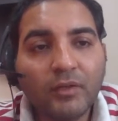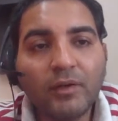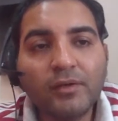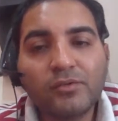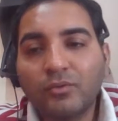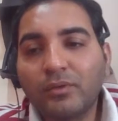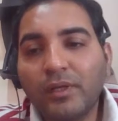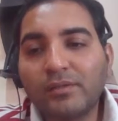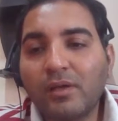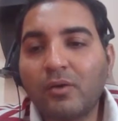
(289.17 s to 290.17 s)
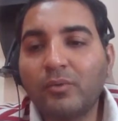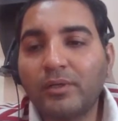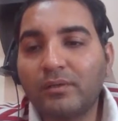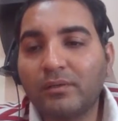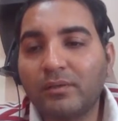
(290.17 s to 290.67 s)
right so that's how it
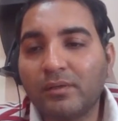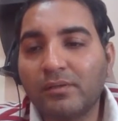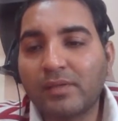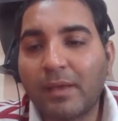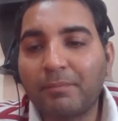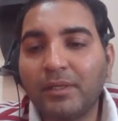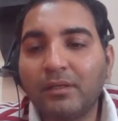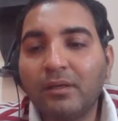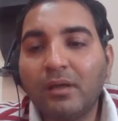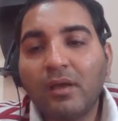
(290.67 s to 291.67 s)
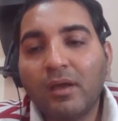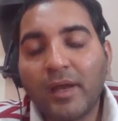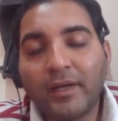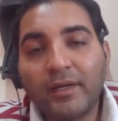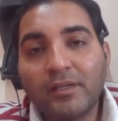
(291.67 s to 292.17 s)
is happening
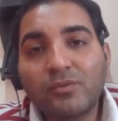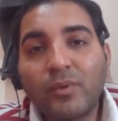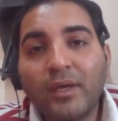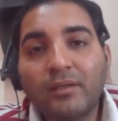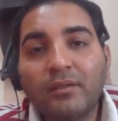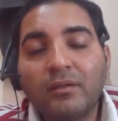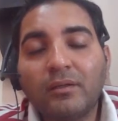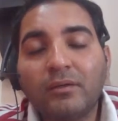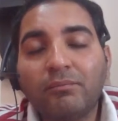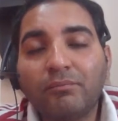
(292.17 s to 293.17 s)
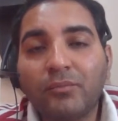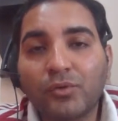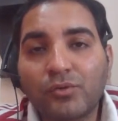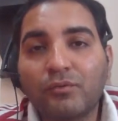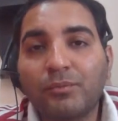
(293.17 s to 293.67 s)
and that is why the
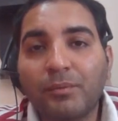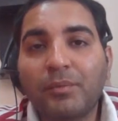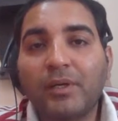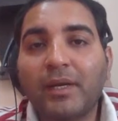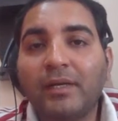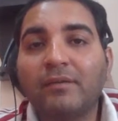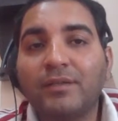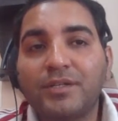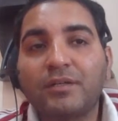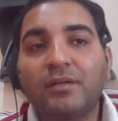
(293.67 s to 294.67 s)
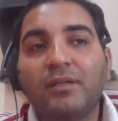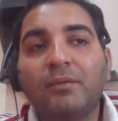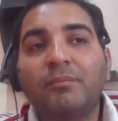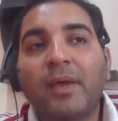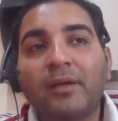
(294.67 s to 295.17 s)
most of the people are getting rejected in
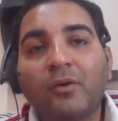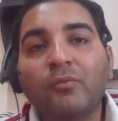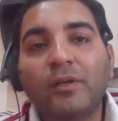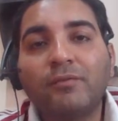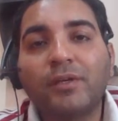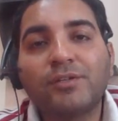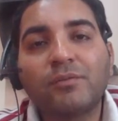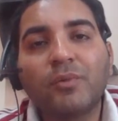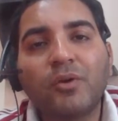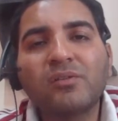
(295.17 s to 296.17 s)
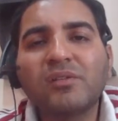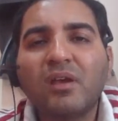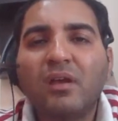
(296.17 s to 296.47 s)
the background verification because